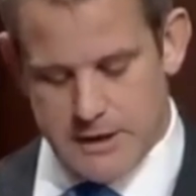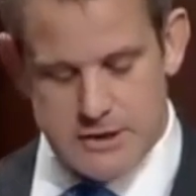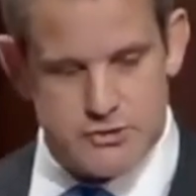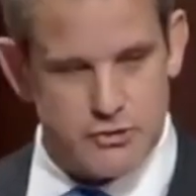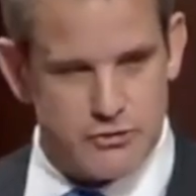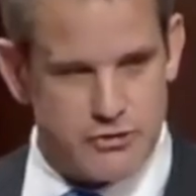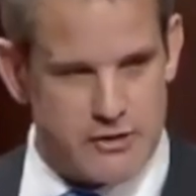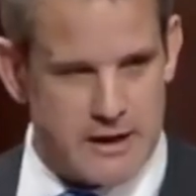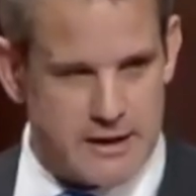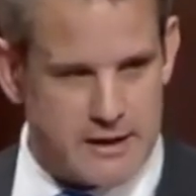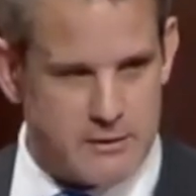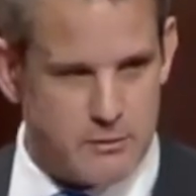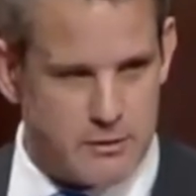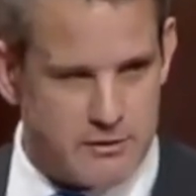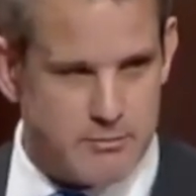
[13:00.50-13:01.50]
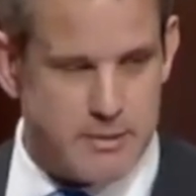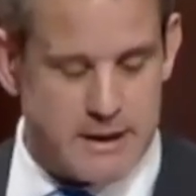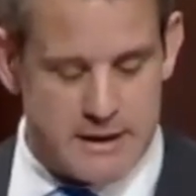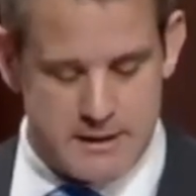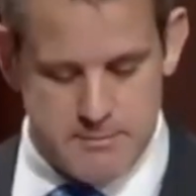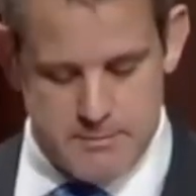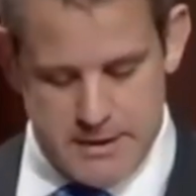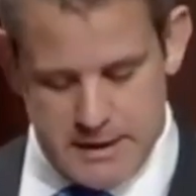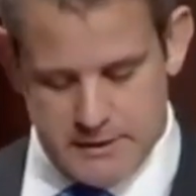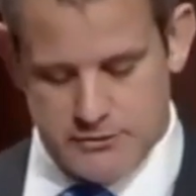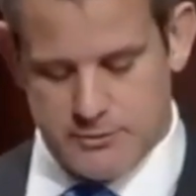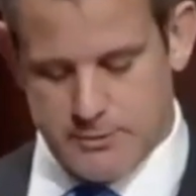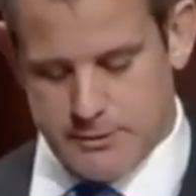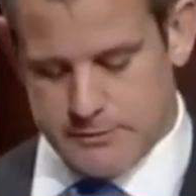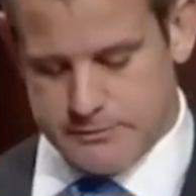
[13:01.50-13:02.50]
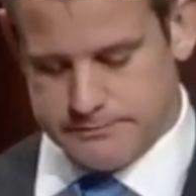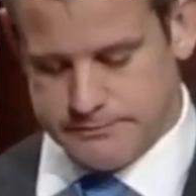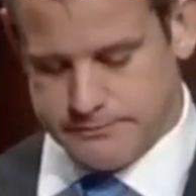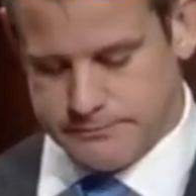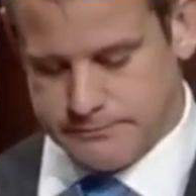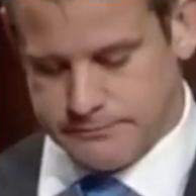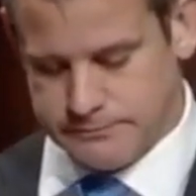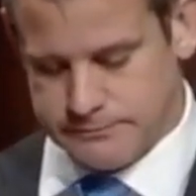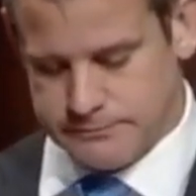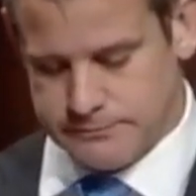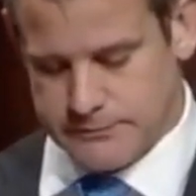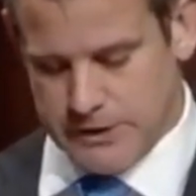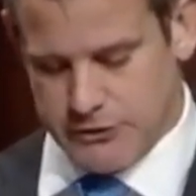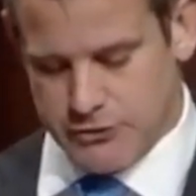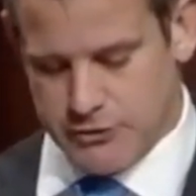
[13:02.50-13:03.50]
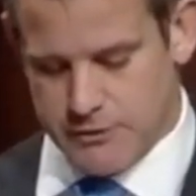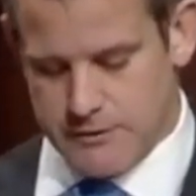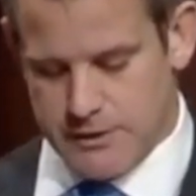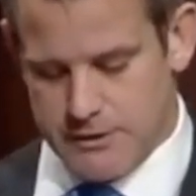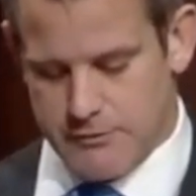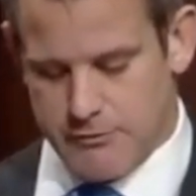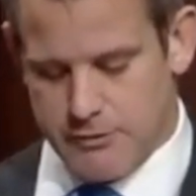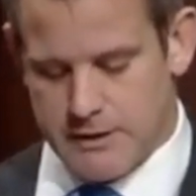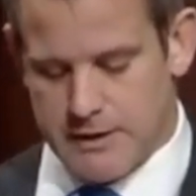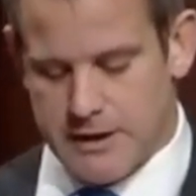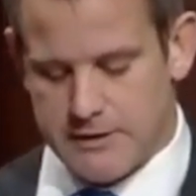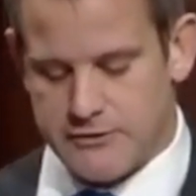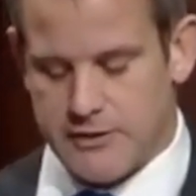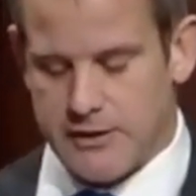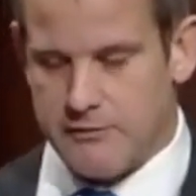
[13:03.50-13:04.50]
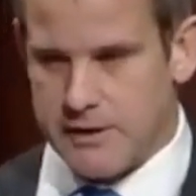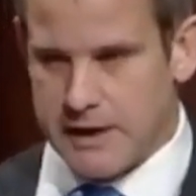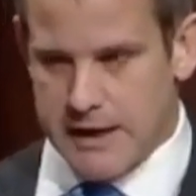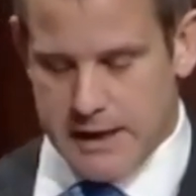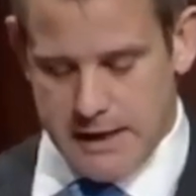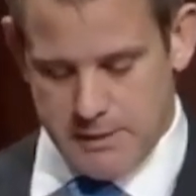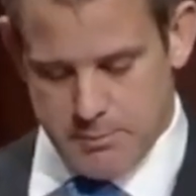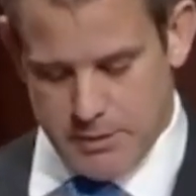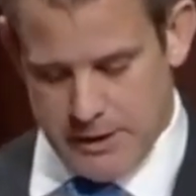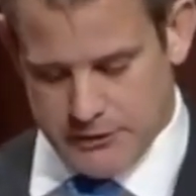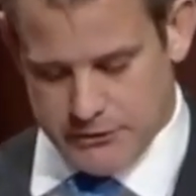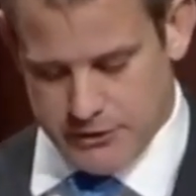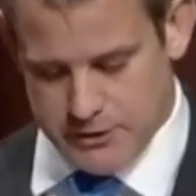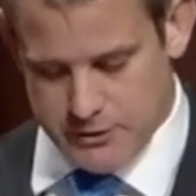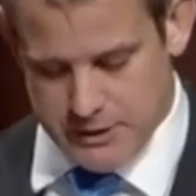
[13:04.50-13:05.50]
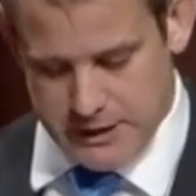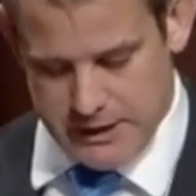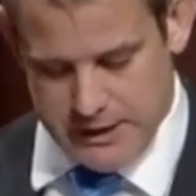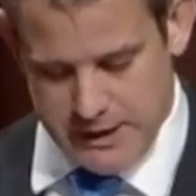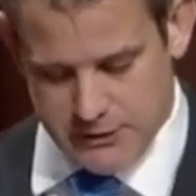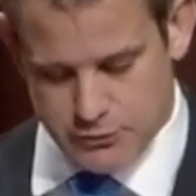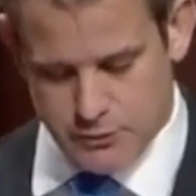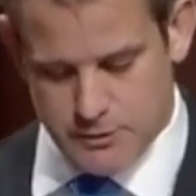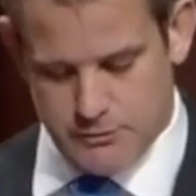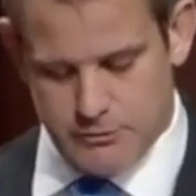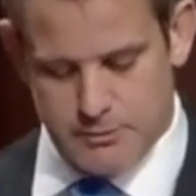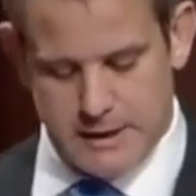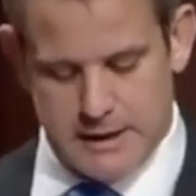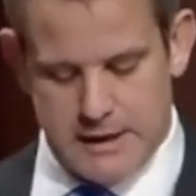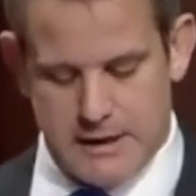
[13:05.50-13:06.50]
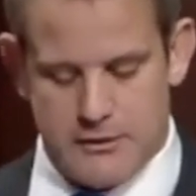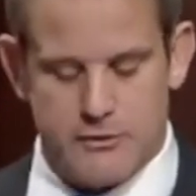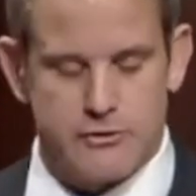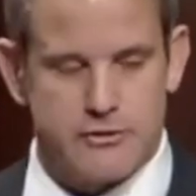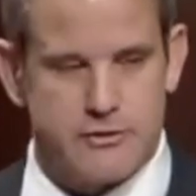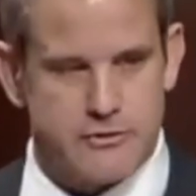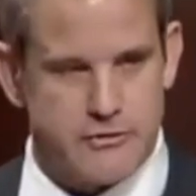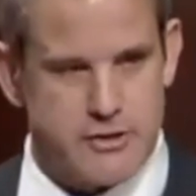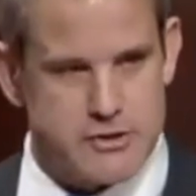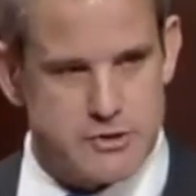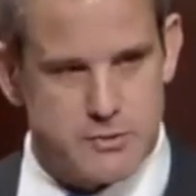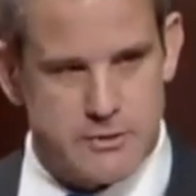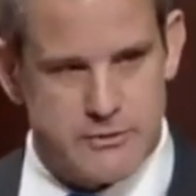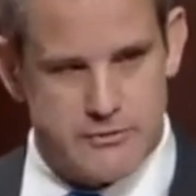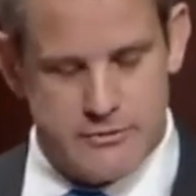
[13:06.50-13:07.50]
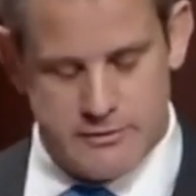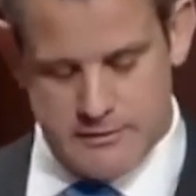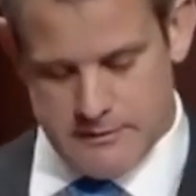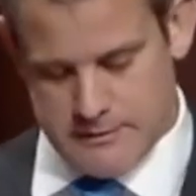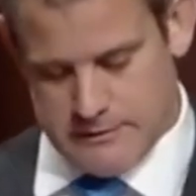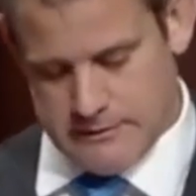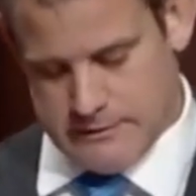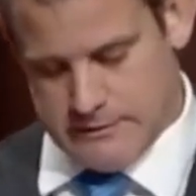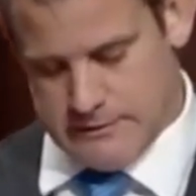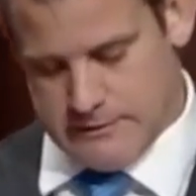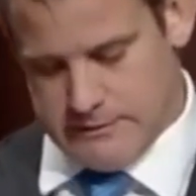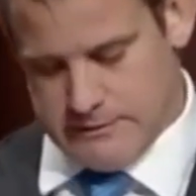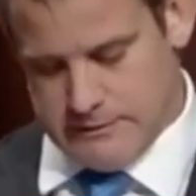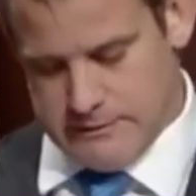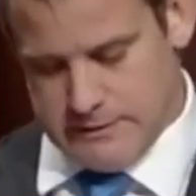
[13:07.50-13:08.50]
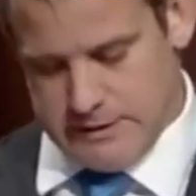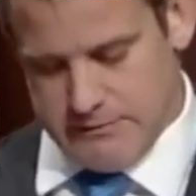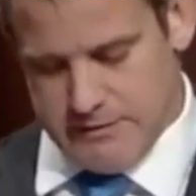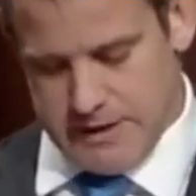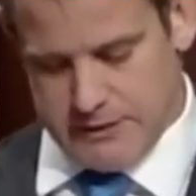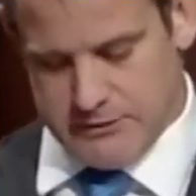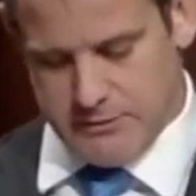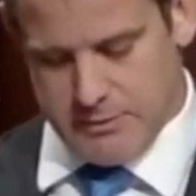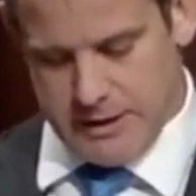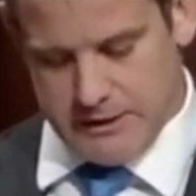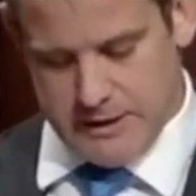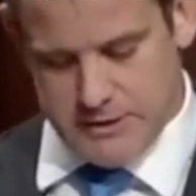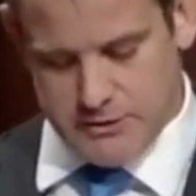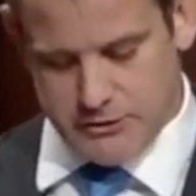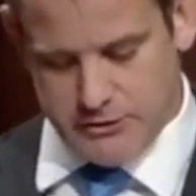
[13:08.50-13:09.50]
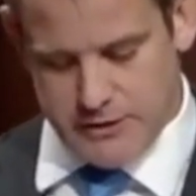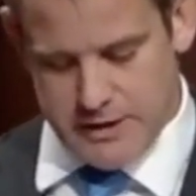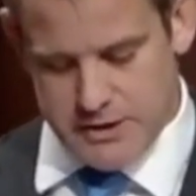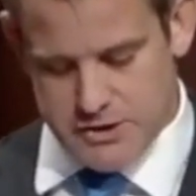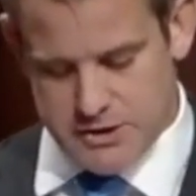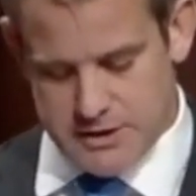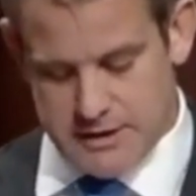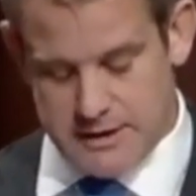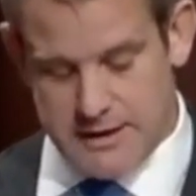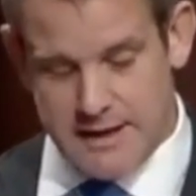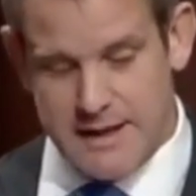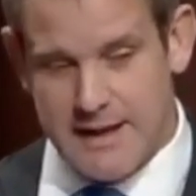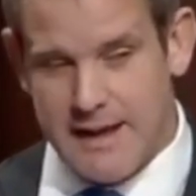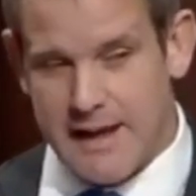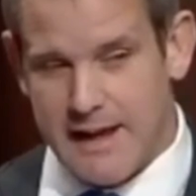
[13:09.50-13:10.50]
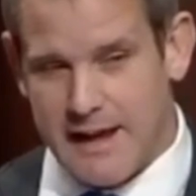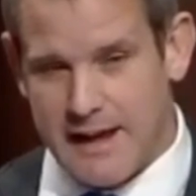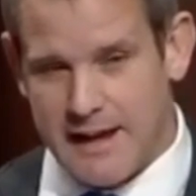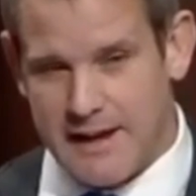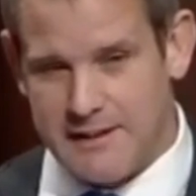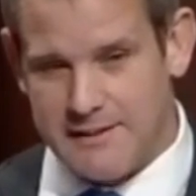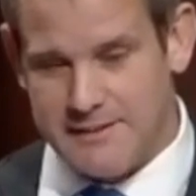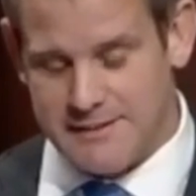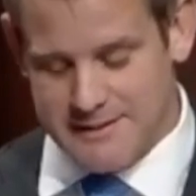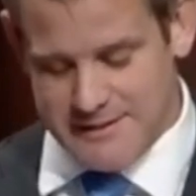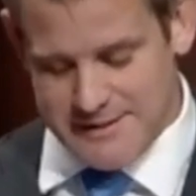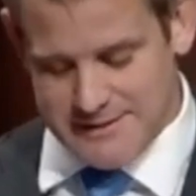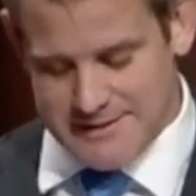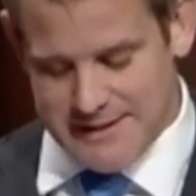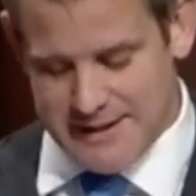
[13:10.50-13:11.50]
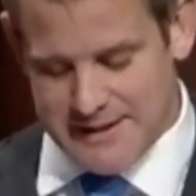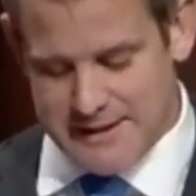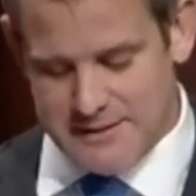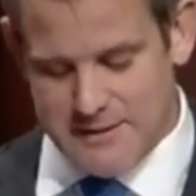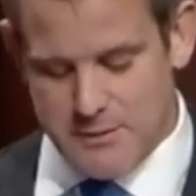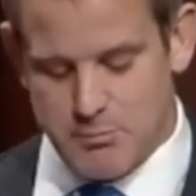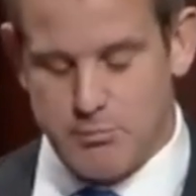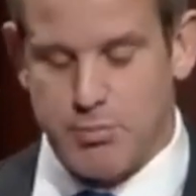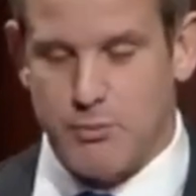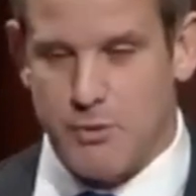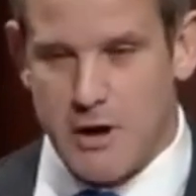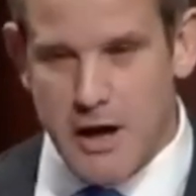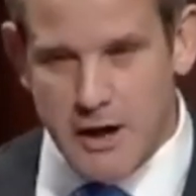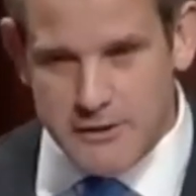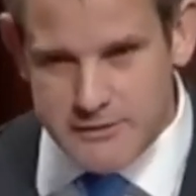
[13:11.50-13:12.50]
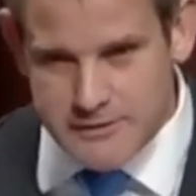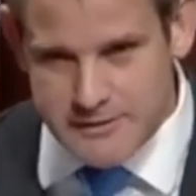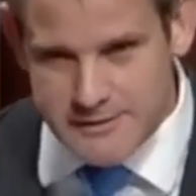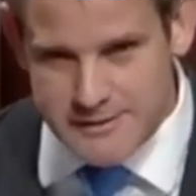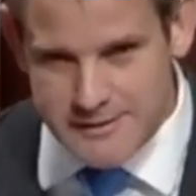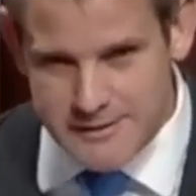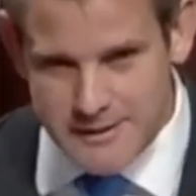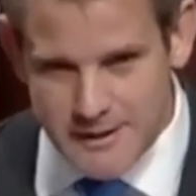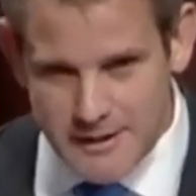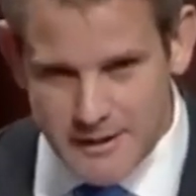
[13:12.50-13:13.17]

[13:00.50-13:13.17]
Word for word: them, legislating would have been impossible. They serve on the front lines every day, prosecuting casework for my countless constituents, advancing my legislation, and taking the brunt